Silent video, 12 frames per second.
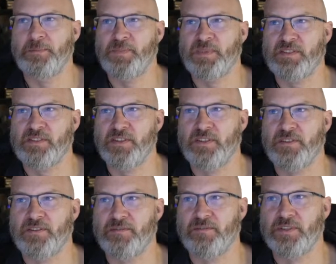
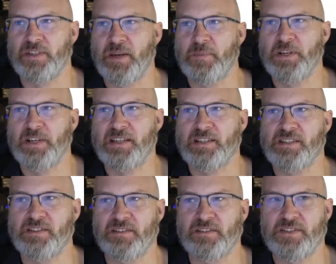So the camera
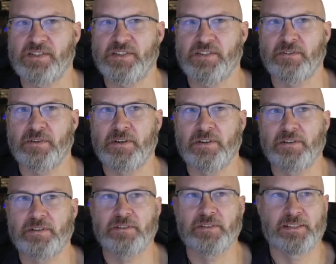has
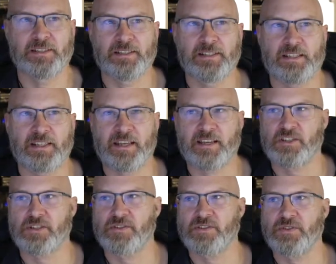zero
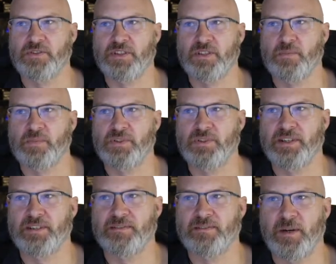connection to the computer,
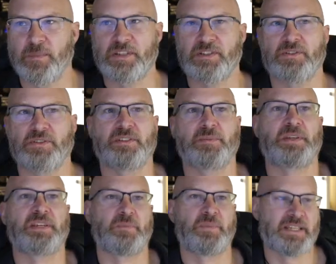to the
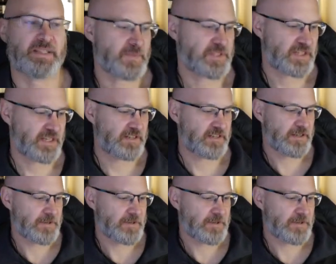pick and place machine.